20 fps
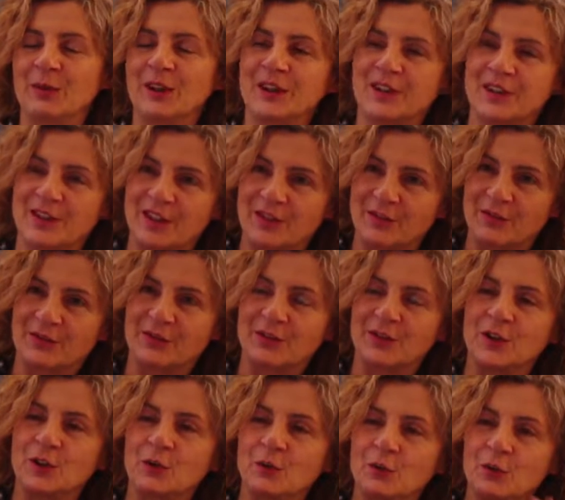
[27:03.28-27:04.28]
But if
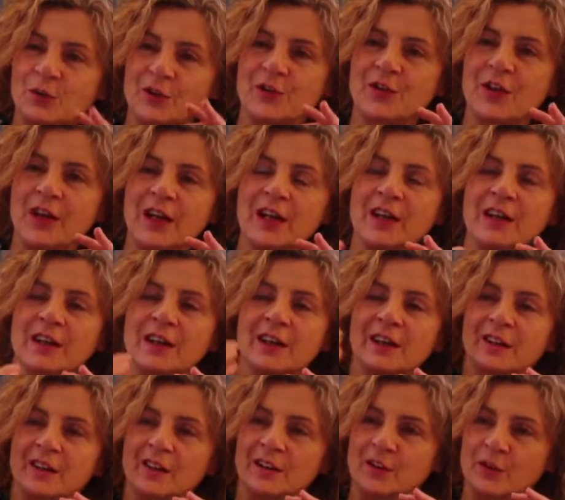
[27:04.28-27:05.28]
you would say
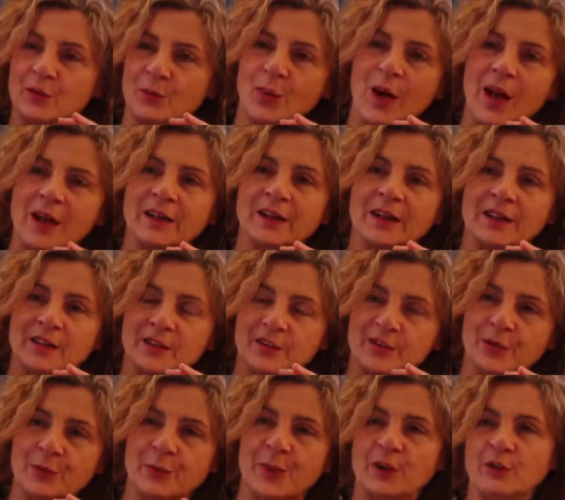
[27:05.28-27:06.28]
there is one that is
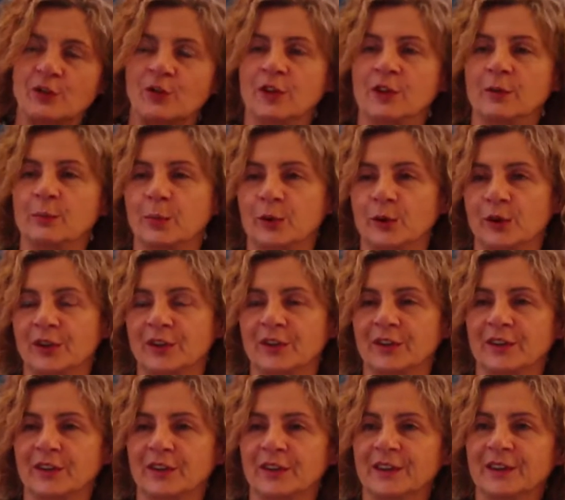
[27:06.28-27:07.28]
especially
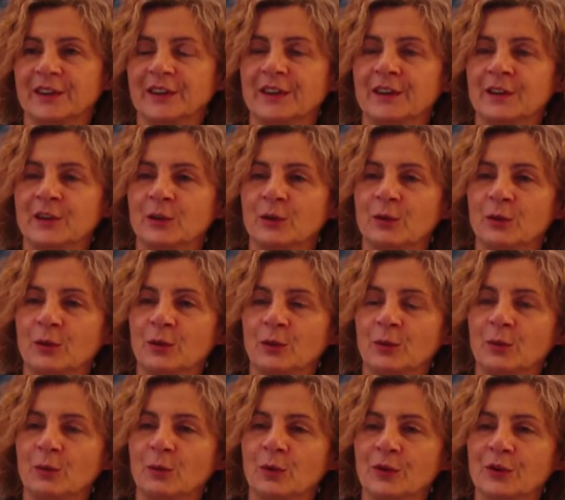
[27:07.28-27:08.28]
important,
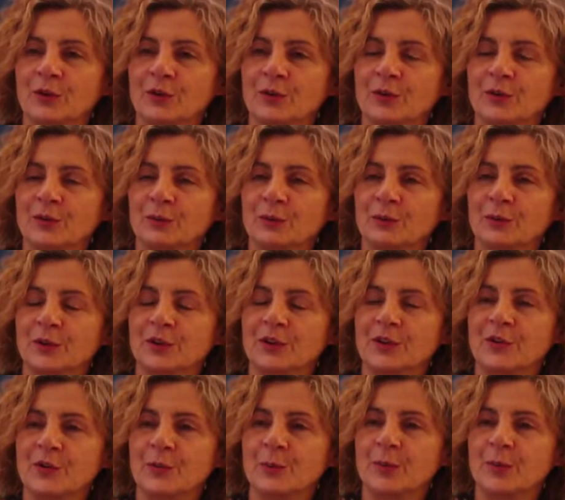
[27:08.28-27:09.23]
well, what would this